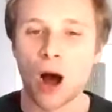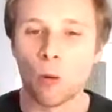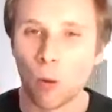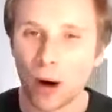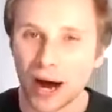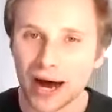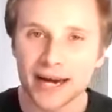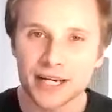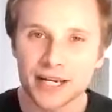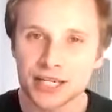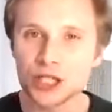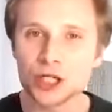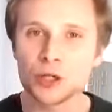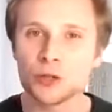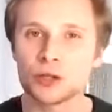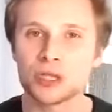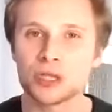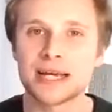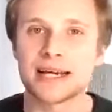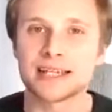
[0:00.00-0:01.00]
Why do you
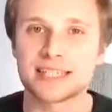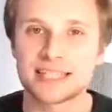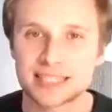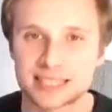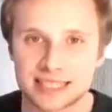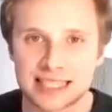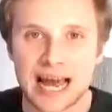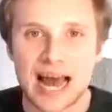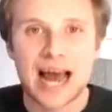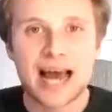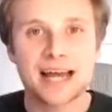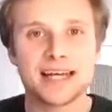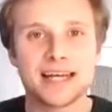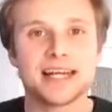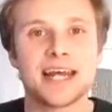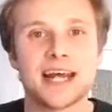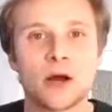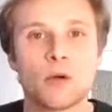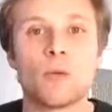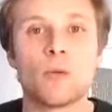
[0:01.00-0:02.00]
think
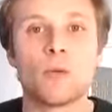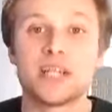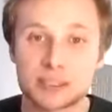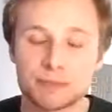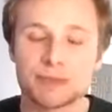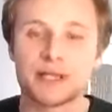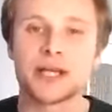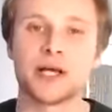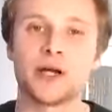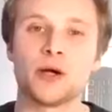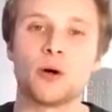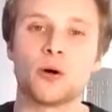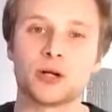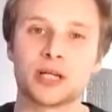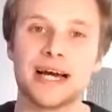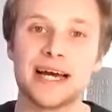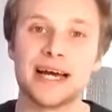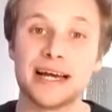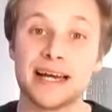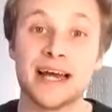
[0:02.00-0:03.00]
standing when speaking
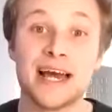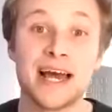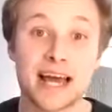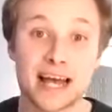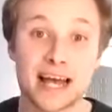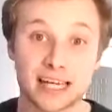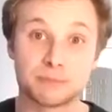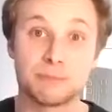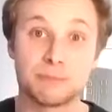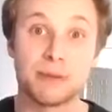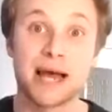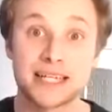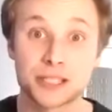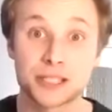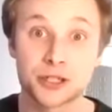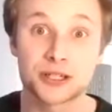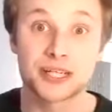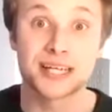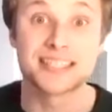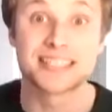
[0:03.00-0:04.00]
online is
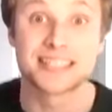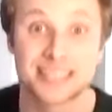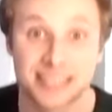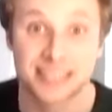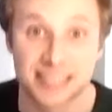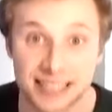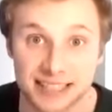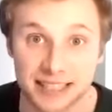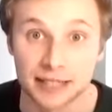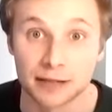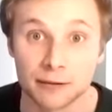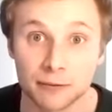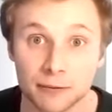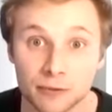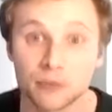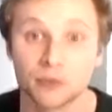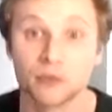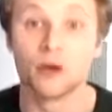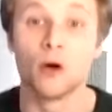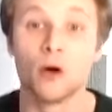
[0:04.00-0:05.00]
better than sitting?
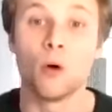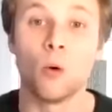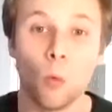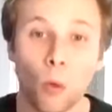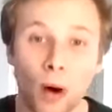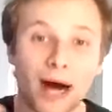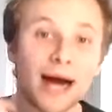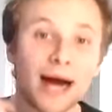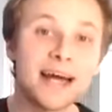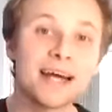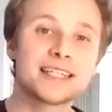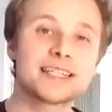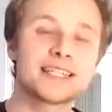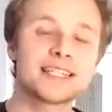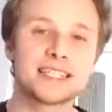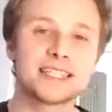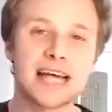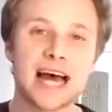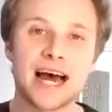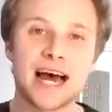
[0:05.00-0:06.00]
Why is
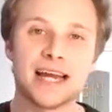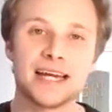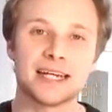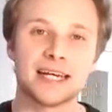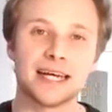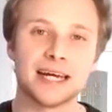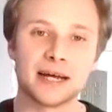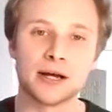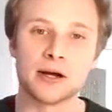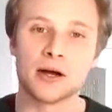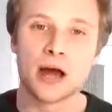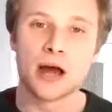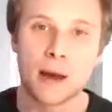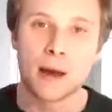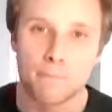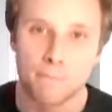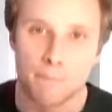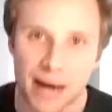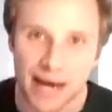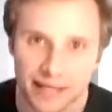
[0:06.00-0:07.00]
standing
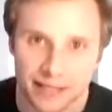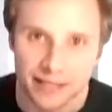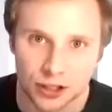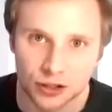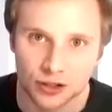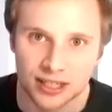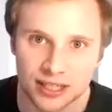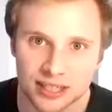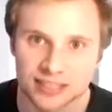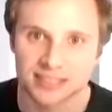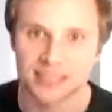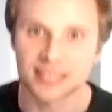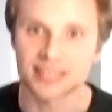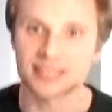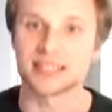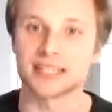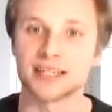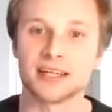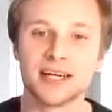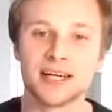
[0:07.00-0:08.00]
better than
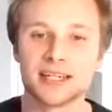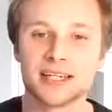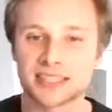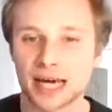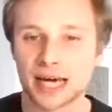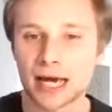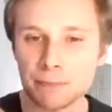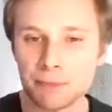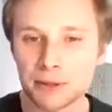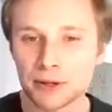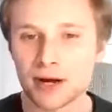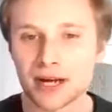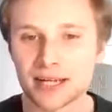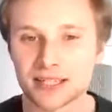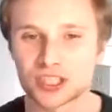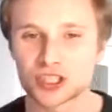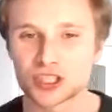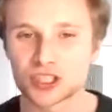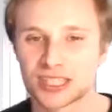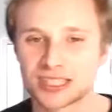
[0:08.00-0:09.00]
sitting? Type your
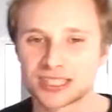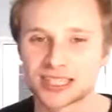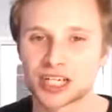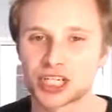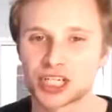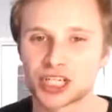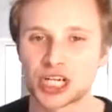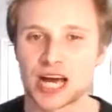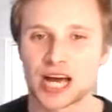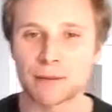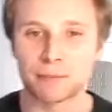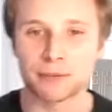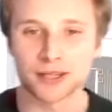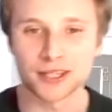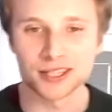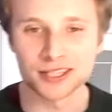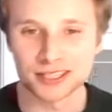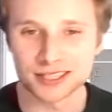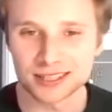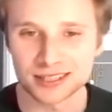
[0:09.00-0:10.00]
answers into the chat,
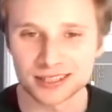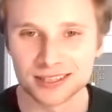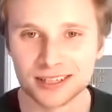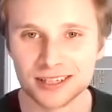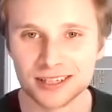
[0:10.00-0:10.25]
please.